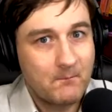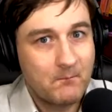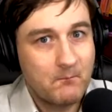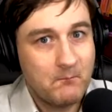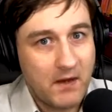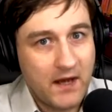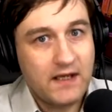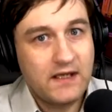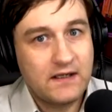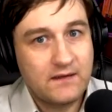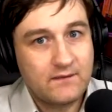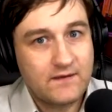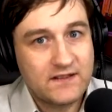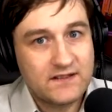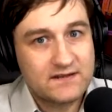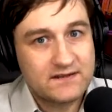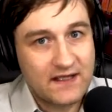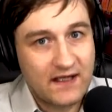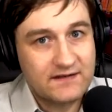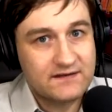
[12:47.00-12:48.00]
many of
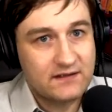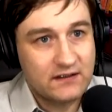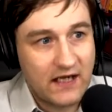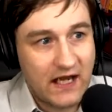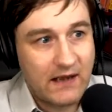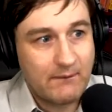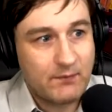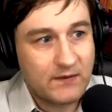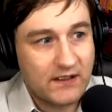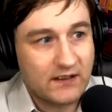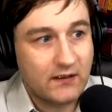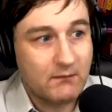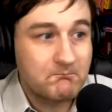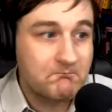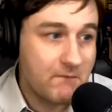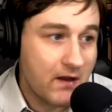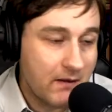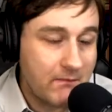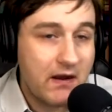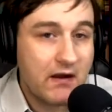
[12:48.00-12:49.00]
these deaths are happening
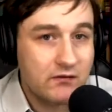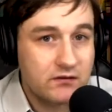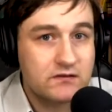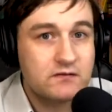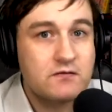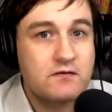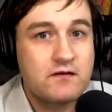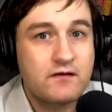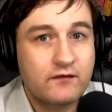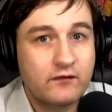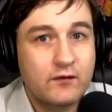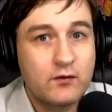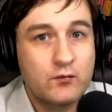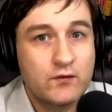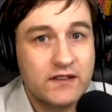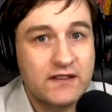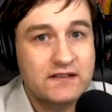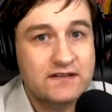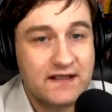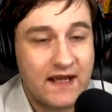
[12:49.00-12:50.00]
about 2 to 3
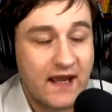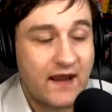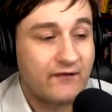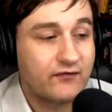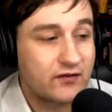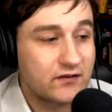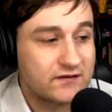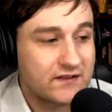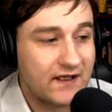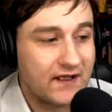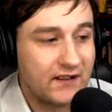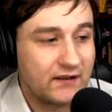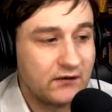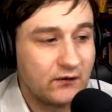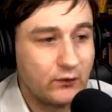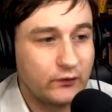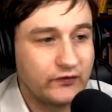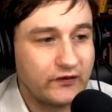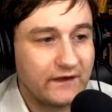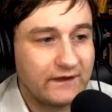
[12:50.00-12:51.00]
weeks after
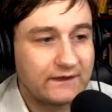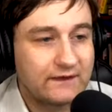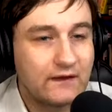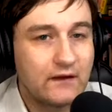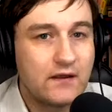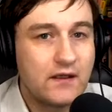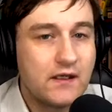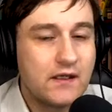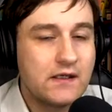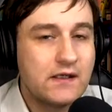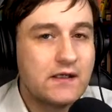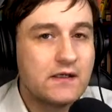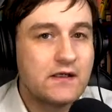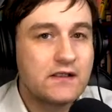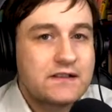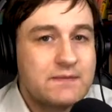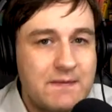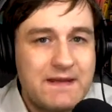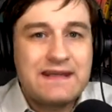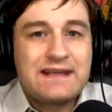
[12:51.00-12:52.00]
diagnosis.
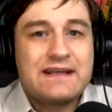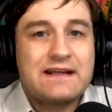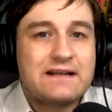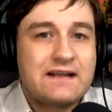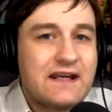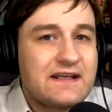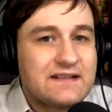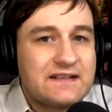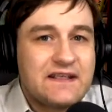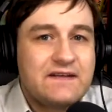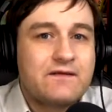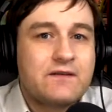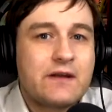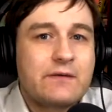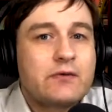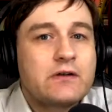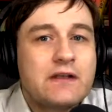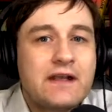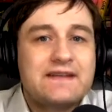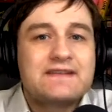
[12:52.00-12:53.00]
To make it a nice even
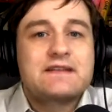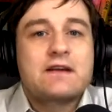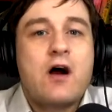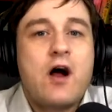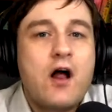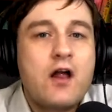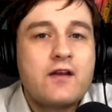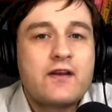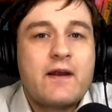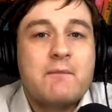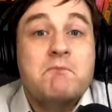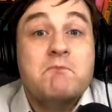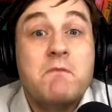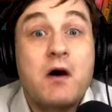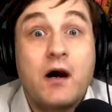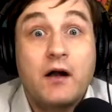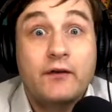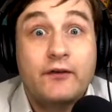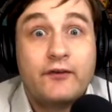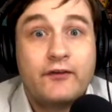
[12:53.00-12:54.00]
number, let's call it a
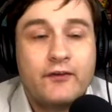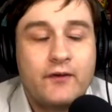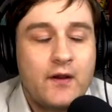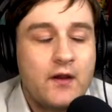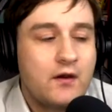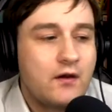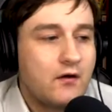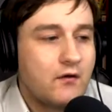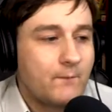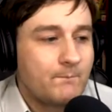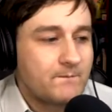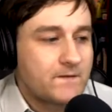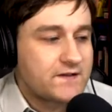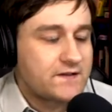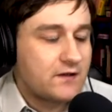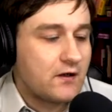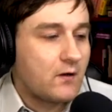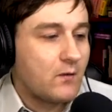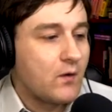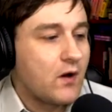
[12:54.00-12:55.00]
month.
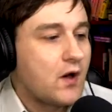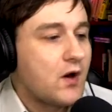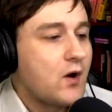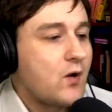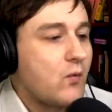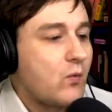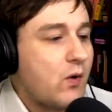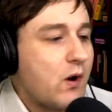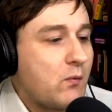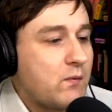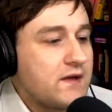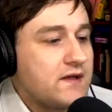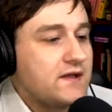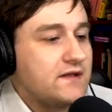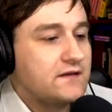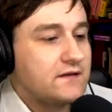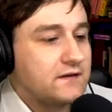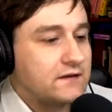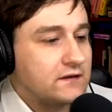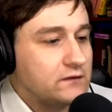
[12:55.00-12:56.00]
So what we
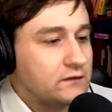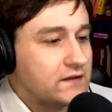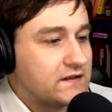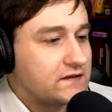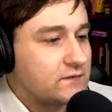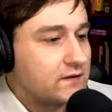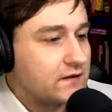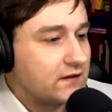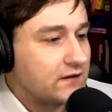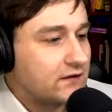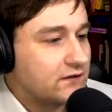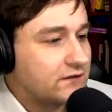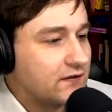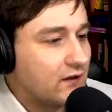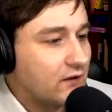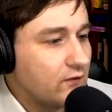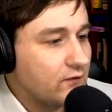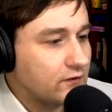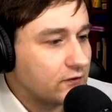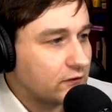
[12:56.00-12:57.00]
can do is we can
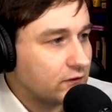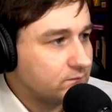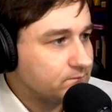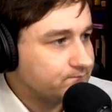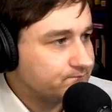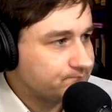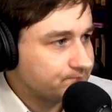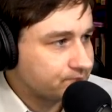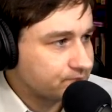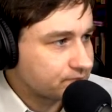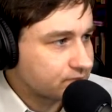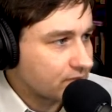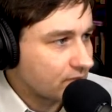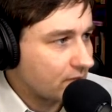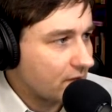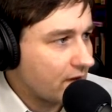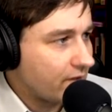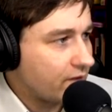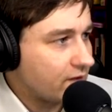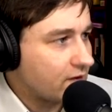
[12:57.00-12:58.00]
total,
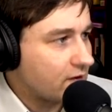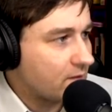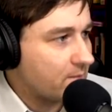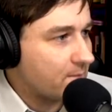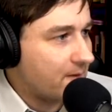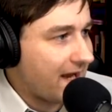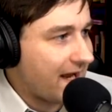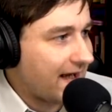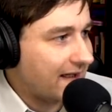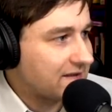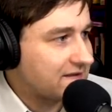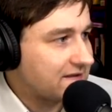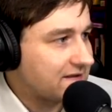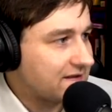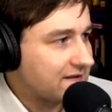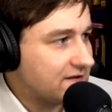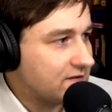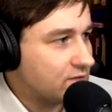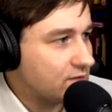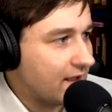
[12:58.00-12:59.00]
if we go back to
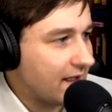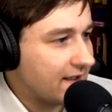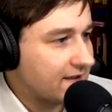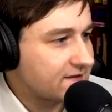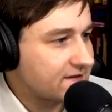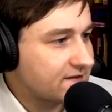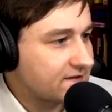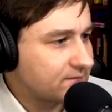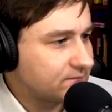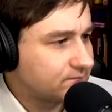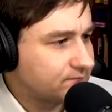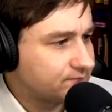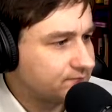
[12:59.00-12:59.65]
the US,